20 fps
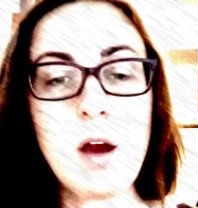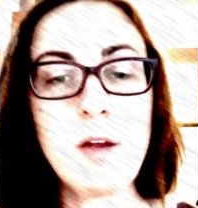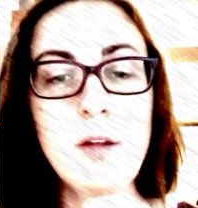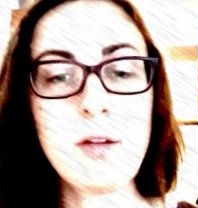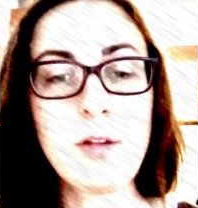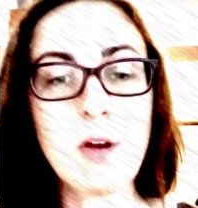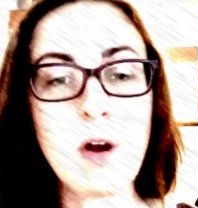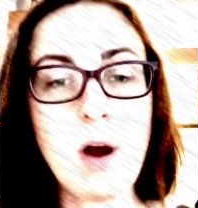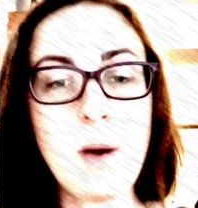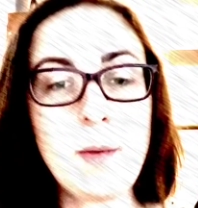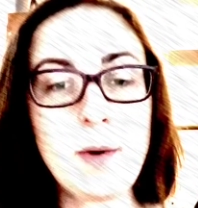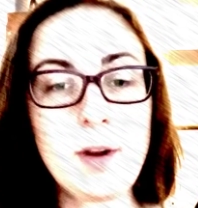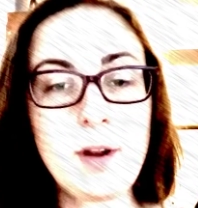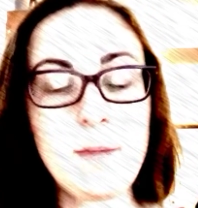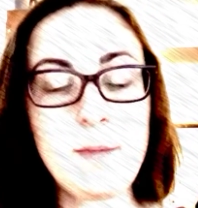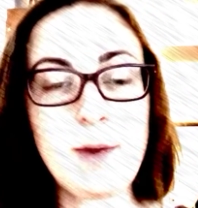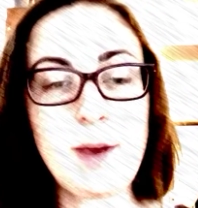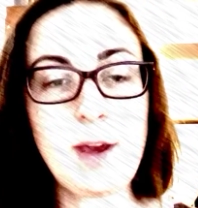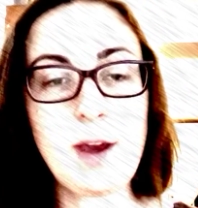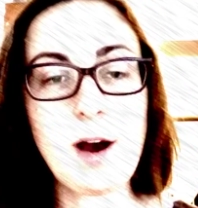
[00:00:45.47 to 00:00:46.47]
So I'm going to
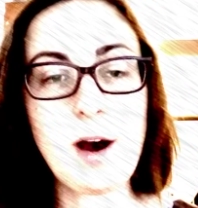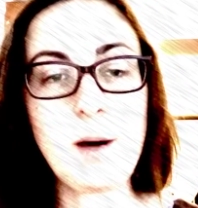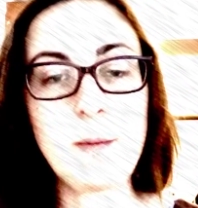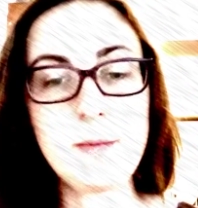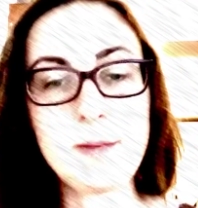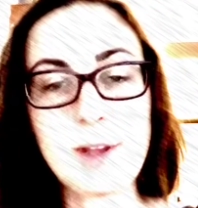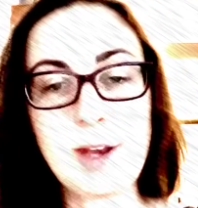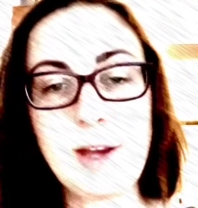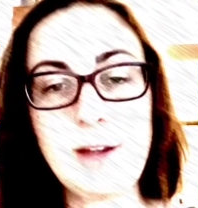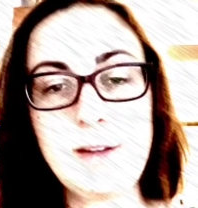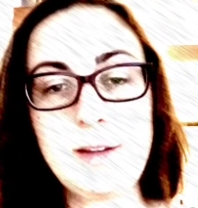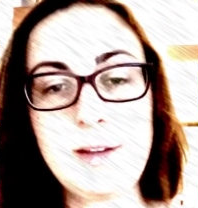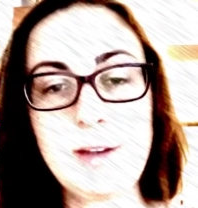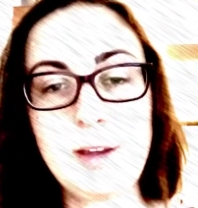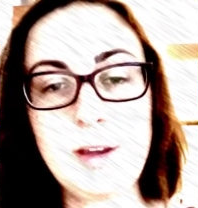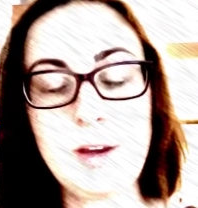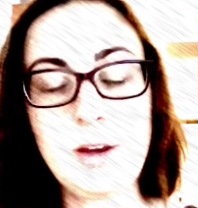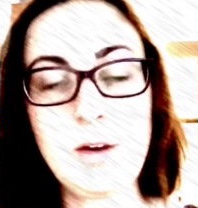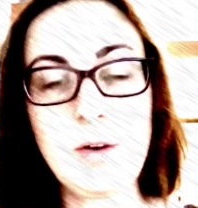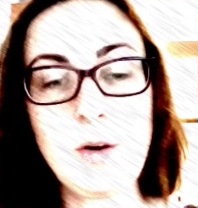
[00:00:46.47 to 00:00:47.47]
be updating
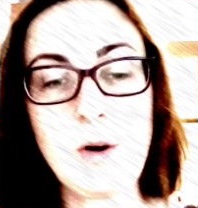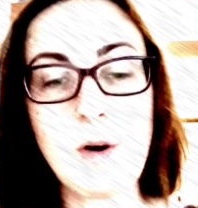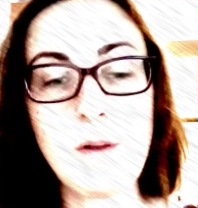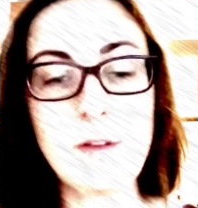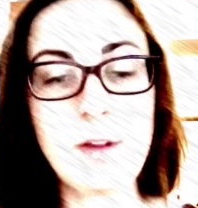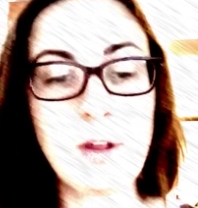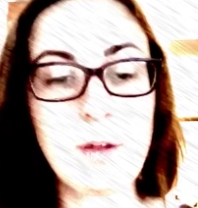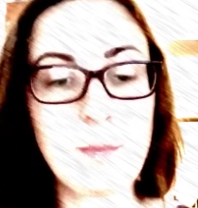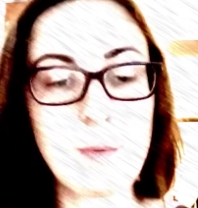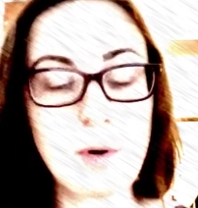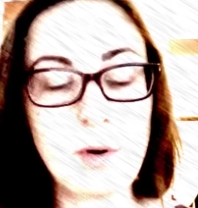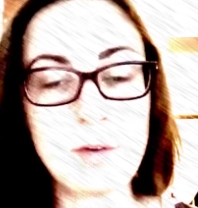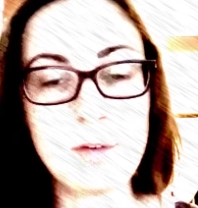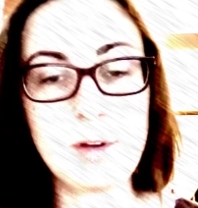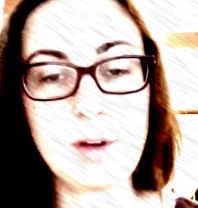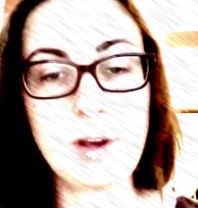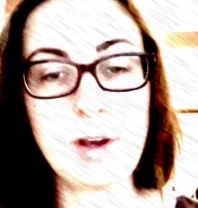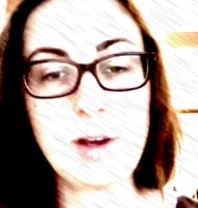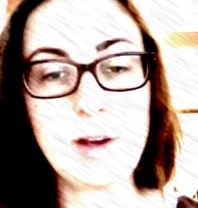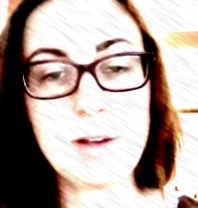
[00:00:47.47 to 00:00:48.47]
you on this
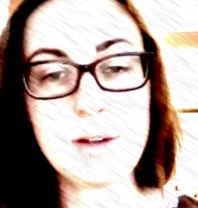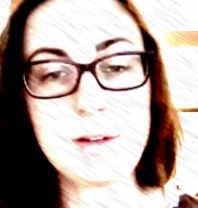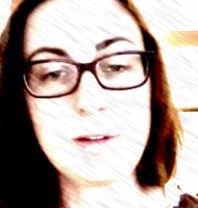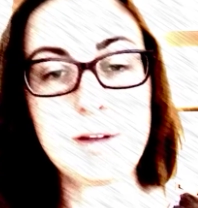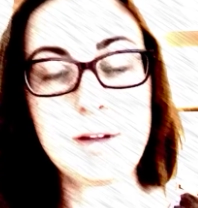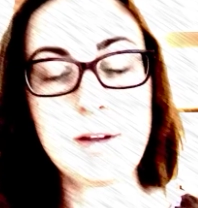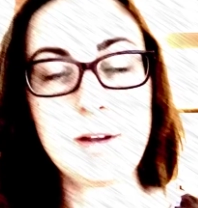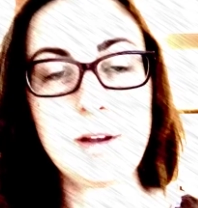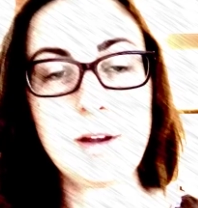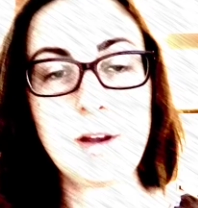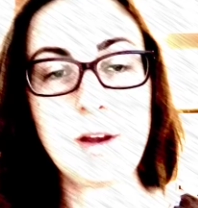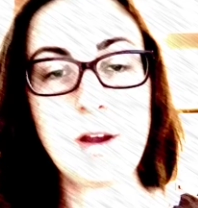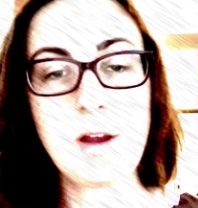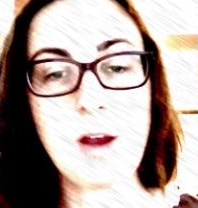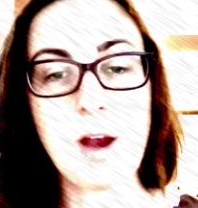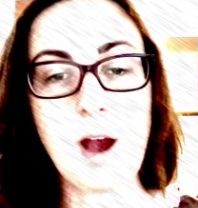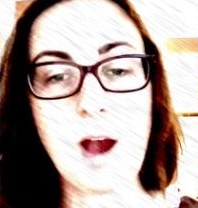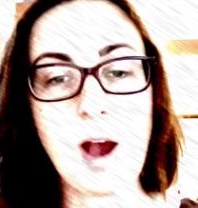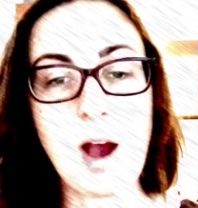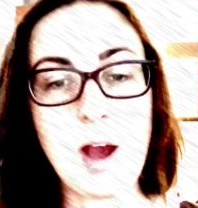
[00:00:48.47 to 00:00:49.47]
project
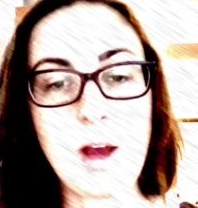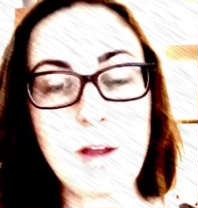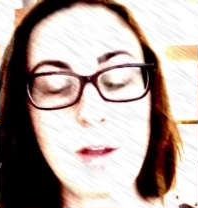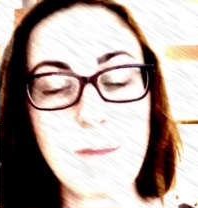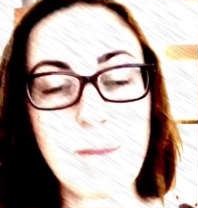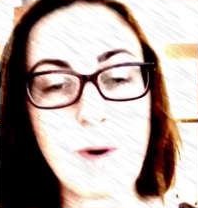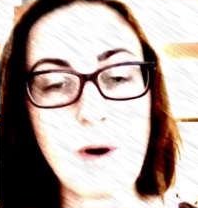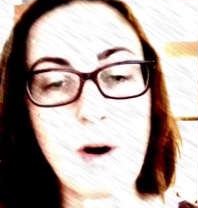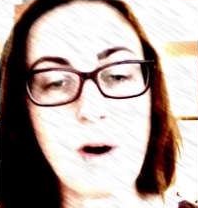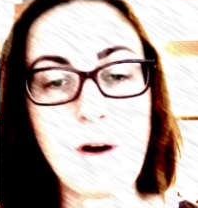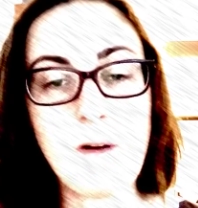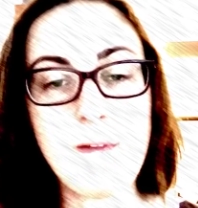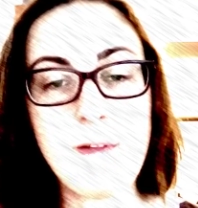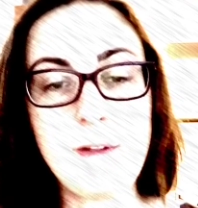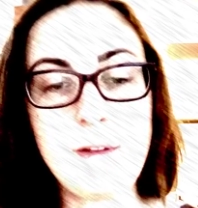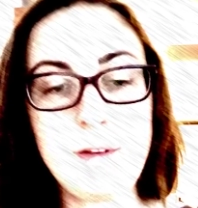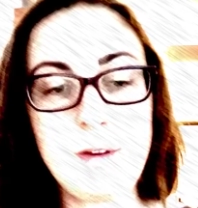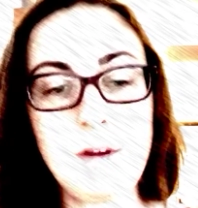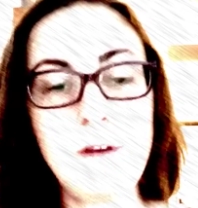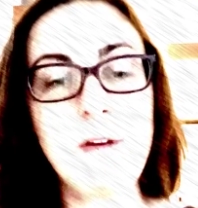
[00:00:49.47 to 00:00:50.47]
as part of the
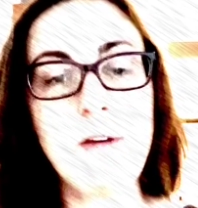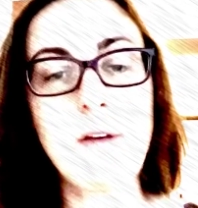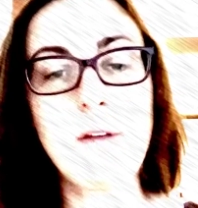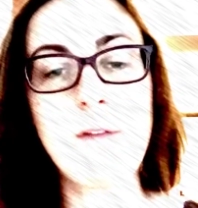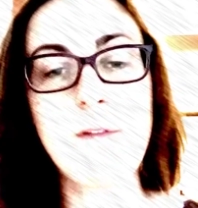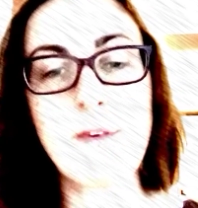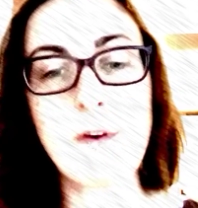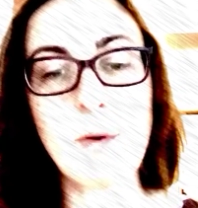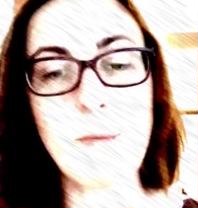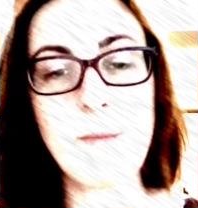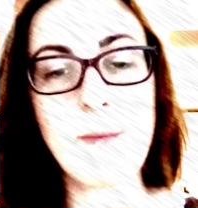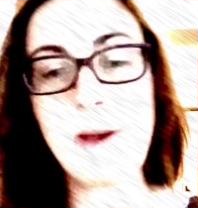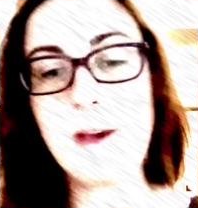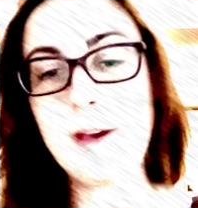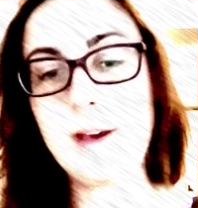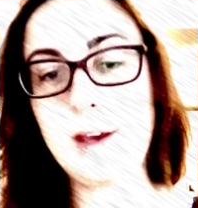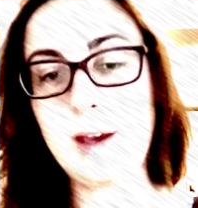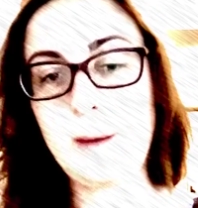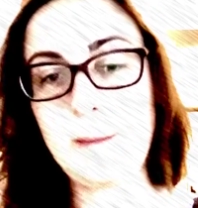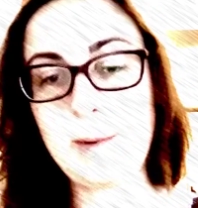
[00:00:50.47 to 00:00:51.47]
new
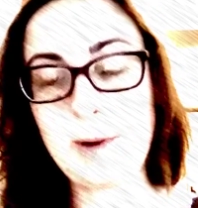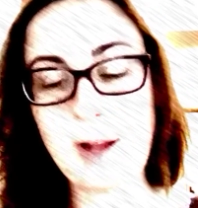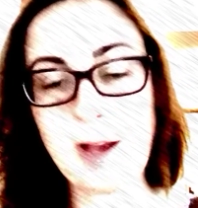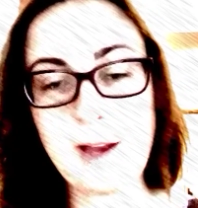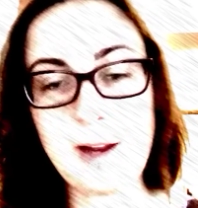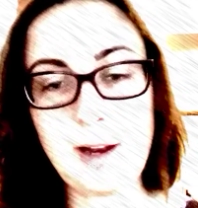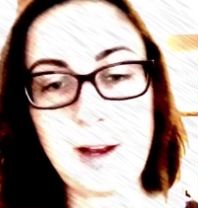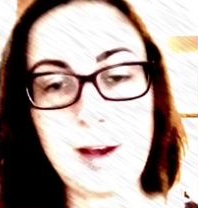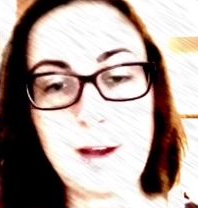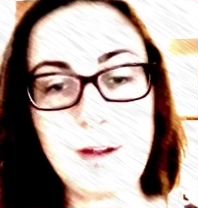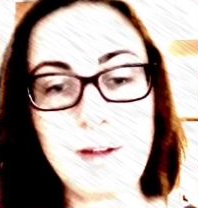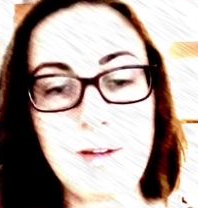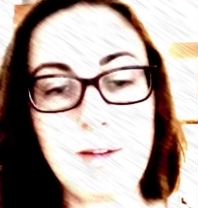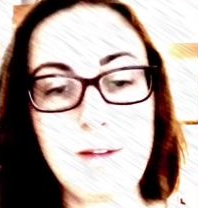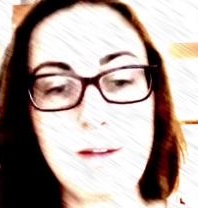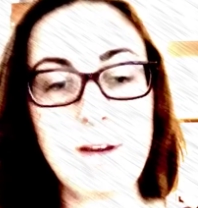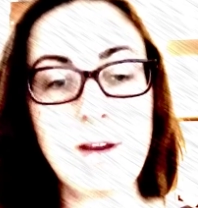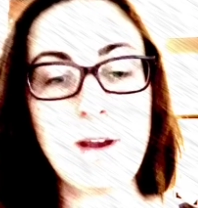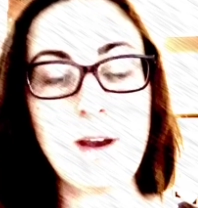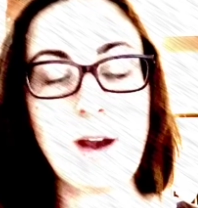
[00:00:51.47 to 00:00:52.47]
filmmaking
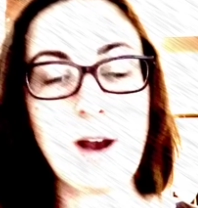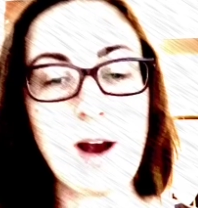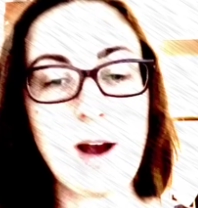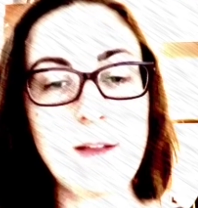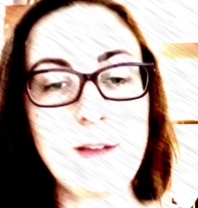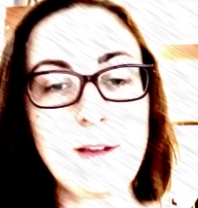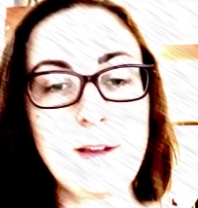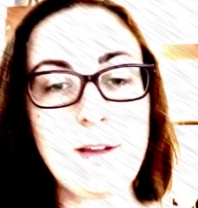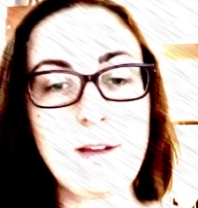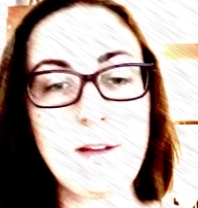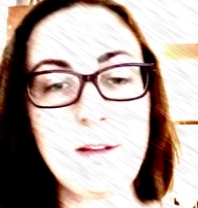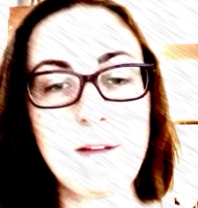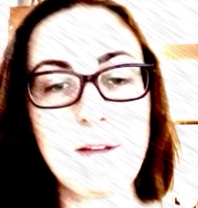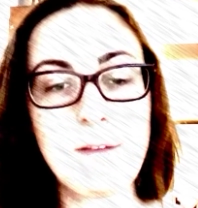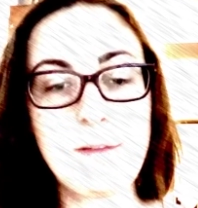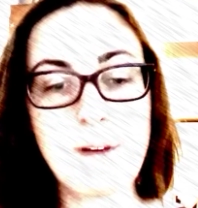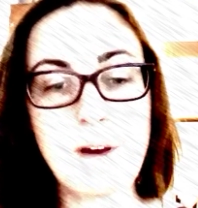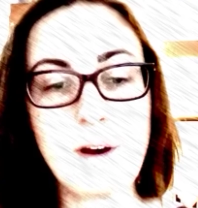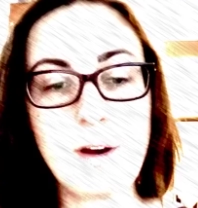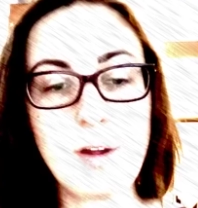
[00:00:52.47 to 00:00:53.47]
playlist, and this is the
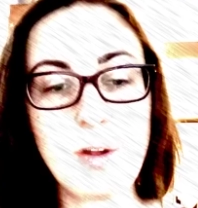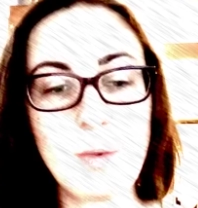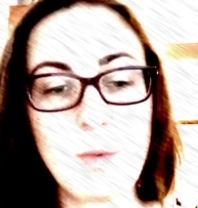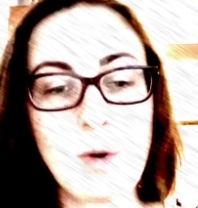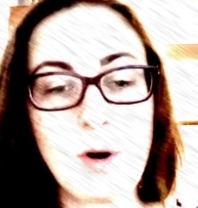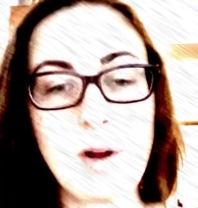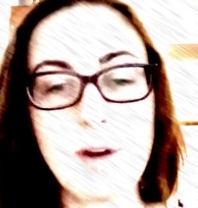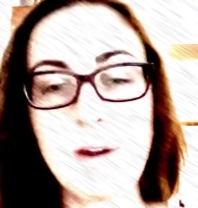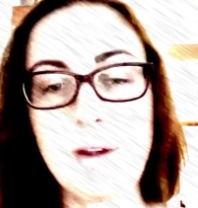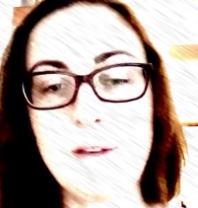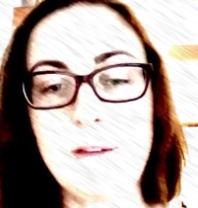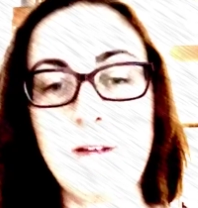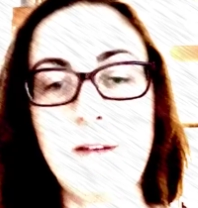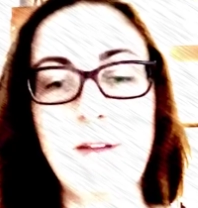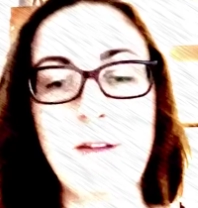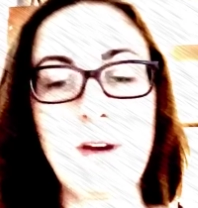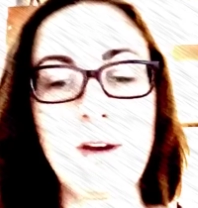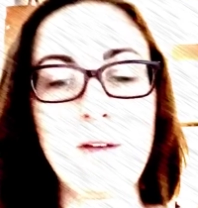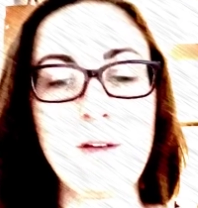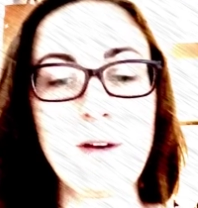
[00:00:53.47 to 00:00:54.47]
first one in the
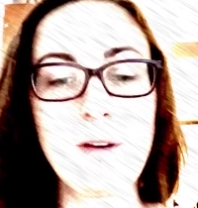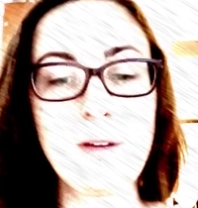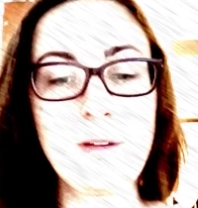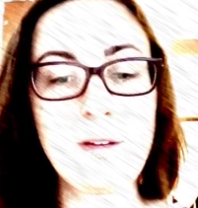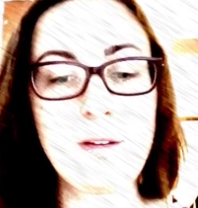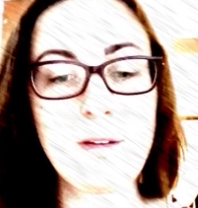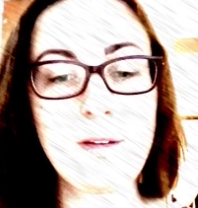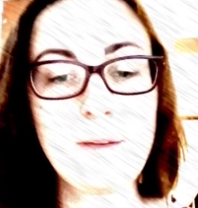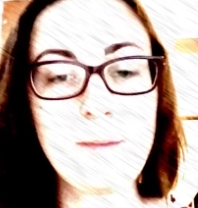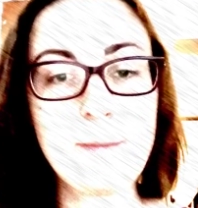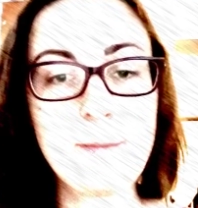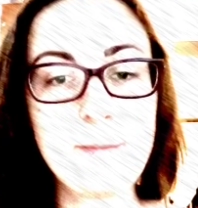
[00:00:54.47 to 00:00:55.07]
series.